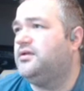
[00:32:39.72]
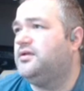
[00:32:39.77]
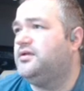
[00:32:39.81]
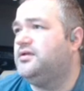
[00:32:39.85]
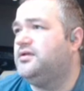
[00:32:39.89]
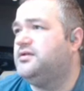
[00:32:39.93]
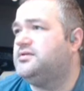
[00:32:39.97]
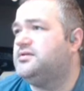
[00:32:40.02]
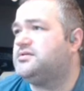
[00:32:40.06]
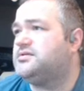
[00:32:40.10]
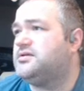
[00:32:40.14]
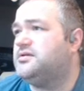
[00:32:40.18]

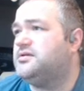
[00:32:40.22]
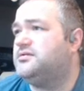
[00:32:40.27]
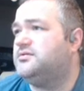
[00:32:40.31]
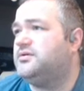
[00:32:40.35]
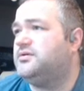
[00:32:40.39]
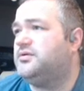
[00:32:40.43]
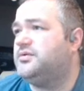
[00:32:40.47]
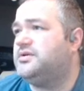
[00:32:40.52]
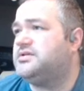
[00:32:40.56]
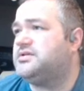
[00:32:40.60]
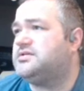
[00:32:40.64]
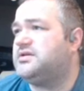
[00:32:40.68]
So
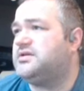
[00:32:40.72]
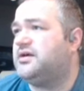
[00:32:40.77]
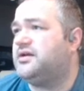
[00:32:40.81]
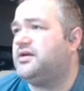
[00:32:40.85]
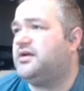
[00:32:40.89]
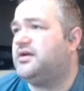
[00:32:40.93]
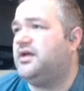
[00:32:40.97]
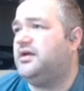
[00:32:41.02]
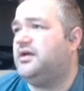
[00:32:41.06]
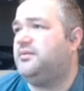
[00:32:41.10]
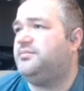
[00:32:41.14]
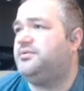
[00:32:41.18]
when we start
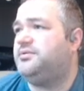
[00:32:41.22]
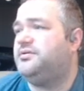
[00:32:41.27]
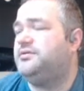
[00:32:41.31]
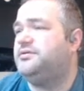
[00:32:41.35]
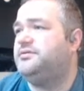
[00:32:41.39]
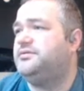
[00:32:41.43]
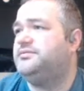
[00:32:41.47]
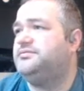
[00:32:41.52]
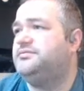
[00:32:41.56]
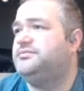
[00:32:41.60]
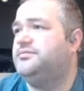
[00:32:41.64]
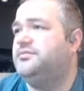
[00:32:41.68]
it up,
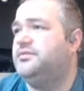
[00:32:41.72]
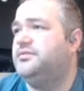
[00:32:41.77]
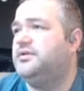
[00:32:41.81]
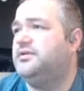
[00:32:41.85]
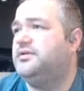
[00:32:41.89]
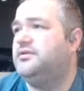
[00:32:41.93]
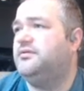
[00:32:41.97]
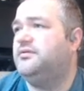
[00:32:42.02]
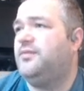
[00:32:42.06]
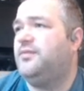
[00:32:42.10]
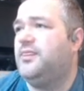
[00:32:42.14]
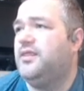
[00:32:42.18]

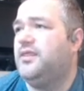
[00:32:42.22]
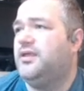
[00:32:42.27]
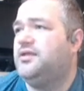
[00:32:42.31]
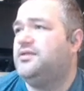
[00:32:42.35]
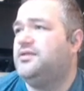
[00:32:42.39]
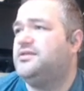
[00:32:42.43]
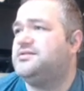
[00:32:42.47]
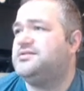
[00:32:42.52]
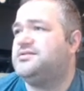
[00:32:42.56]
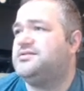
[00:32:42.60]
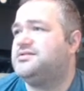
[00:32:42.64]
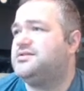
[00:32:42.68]

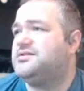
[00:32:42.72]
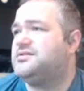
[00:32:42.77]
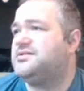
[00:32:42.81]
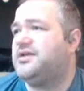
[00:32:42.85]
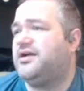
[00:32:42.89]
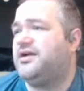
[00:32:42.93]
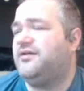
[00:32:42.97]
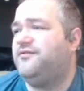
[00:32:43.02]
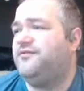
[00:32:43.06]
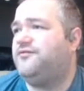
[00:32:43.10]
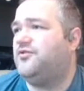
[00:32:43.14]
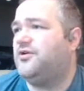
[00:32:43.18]
this is just
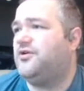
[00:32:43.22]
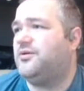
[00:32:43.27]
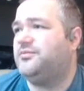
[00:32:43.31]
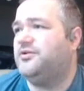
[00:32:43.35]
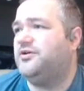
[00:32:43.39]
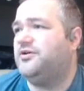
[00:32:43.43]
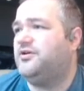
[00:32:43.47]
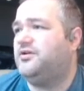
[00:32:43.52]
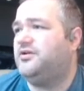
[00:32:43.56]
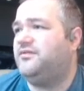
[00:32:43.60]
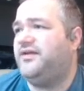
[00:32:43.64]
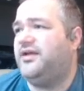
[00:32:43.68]
like a form
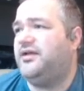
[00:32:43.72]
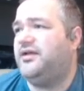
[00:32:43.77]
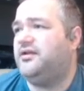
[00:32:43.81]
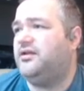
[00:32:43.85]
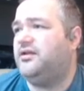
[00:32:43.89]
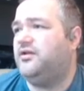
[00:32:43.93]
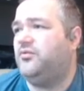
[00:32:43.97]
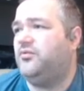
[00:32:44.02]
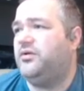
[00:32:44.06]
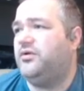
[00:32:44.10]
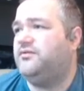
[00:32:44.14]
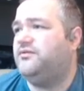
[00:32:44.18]
load event in
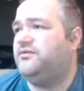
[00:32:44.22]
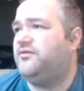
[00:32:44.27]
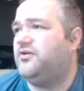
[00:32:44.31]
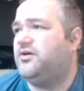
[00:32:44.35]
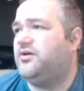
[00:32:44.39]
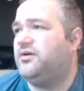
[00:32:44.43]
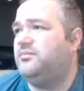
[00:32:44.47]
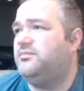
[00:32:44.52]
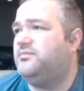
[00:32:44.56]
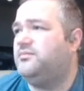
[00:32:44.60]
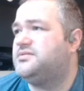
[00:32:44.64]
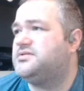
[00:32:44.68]
the
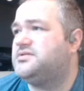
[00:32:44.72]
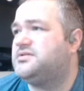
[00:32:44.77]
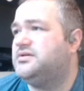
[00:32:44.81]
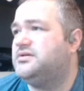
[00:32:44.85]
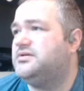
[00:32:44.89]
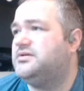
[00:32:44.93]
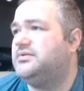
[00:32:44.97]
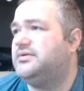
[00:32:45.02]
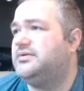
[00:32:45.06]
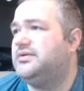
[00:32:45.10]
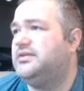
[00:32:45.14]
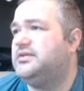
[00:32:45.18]
WinForm.
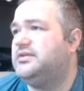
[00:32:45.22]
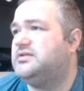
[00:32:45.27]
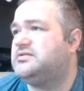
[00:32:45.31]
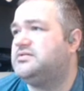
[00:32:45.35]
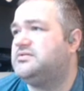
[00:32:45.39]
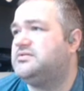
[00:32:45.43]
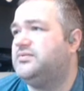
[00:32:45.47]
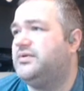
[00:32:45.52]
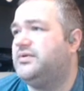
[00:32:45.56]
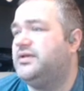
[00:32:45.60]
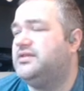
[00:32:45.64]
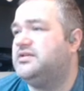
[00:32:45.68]
So when
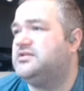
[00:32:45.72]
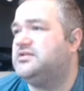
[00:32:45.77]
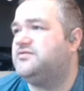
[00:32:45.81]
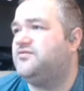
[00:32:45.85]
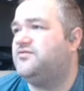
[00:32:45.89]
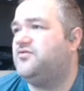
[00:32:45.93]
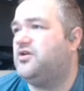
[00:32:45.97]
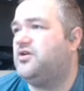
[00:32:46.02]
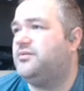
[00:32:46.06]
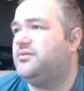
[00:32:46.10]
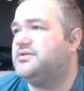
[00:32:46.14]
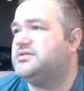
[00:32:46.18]
this
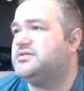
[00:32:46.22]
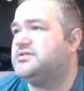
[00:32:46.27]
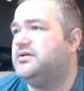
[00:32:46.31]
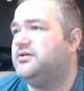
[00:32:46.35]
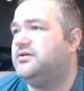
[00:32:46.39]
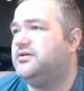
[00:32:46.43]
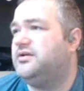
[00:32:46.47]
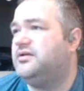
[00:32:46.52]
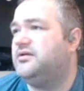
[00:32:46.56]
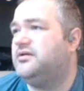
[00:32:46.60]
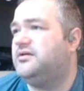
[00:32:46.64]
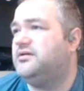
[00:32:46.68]
form is
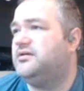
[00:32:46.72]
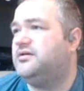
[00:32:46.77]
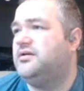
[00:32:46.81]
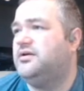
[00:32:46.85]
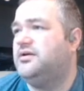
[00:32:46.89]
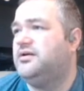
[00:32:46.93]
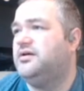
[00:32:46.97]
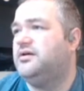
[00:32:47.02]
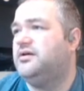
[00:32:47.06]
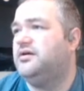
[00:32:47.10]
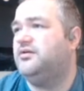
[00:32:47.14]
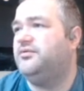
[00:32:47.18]
loaded,
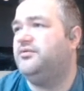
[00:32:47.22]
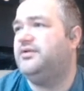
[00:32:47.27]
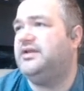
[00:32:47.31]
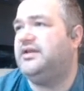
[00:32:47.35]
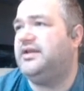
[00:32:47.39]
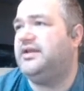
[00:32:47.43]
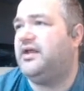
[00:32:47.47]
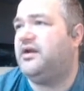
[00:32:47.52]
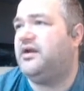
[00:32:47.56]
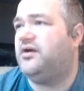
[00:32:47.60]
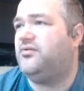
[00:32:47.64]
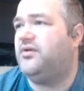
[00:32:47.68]
we need
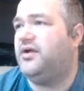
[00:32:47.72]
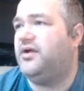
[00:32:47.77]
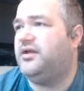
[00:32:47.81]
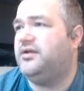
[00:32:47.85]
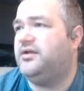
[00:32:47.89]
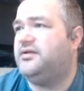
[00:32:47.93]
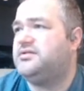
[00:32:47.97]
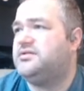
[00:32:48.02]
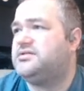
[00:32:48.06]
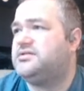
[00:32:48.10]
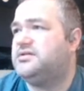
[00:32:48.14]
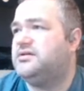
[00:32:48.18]
that to
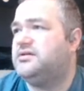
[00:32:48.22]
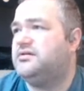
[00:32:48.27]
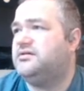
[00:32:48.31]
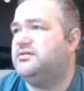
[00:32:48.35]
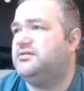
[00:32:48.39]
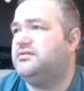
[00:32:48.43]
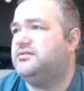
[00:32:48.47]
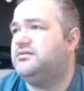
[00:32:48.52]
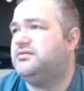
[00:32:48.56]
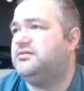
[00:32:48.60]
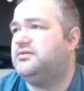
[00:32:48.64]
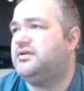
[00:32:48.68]
run.
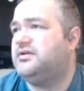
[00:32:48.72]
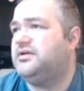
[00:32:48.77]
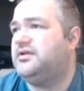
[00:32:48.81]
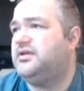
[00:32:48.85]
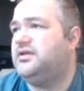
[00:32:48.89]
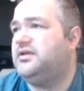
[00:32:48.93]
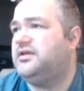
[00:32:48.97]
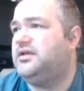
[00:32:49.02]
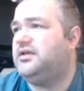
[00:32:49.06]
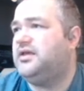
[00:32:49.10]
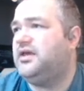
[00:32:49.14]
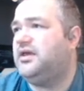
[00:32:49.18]
So
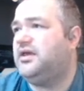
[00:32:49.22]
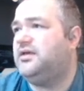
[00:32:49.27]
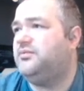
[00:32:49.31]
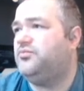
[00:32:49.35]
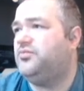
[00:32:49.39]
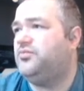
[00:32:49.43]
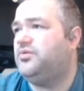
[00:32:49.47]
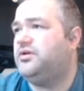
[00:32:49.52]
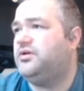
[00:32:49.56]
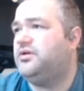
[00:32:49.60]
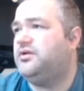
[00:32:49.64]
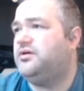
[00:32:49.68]

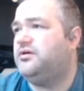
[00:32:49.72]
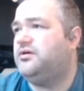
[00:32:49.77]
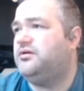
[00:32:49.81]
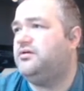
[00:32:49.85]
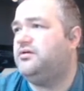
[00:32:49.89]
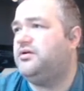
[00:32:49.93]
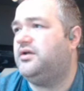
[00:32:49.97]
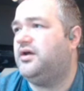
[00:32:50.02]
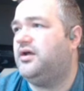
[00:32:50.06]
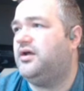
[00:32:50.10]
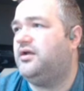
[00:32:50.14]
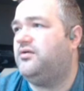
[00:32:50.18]

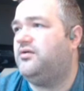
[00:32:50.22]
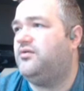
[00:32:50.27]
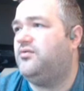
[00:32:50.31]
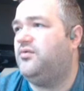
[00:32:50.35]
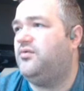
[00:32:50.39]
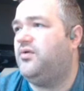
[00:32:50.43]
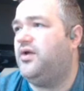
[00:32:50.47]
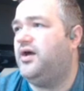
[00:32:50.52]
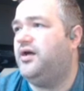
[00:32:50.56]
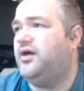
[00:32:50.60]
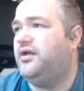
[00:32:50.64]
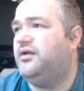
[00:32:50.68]

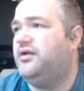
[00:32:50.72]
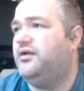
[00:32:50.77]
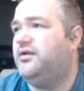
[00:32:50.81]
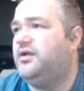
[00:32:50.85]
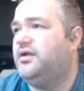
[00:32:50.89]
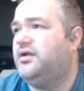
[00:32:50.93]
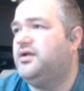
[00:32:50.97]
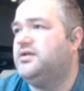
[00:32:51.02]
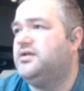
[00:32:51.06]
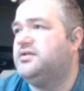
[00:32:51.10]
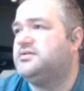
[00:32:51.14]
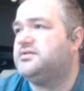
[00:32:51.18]
GameWindow.run.
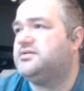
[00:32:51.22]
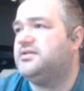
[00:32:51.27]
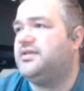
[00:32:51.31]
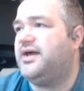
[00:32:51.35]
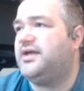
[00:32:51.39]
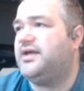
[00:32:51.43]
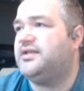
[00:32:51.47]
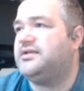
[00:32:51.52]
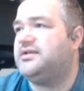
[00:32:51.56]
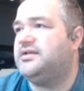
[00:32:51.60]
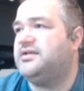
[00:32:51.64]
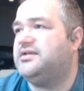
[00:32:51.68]
So
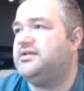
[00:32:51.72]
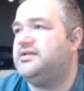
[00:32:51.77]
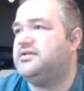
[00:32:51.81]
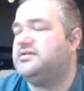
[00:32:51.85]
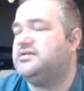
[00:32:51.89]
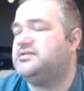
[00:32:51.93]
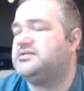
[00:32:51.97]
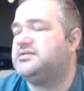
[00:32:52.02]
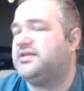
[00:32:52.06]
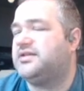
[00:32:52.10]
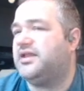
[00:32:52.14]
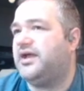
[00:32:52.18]
that
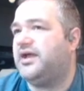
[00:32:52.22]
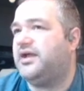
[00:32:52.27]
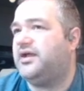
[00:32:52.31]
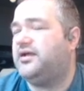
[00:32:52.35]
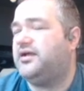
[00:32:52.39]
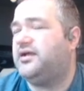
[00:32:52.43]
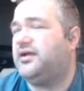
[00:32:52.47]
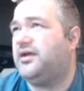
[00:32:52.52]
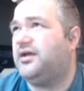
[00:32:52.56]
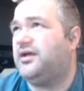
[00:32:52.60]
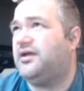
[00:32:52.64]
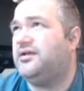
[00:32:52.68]
is
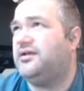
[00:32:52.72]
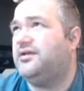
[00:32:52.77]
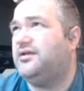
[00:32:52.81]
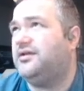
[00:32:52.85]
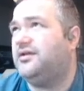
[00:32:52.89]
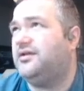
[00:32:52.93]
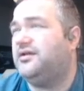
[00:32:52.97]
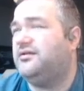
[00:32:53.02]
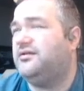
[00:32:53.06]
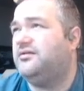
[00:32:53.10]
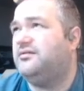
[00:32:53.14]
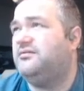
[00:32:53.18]
like
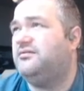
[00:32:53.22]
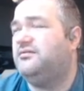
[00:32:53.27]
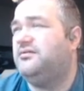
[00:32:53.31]
in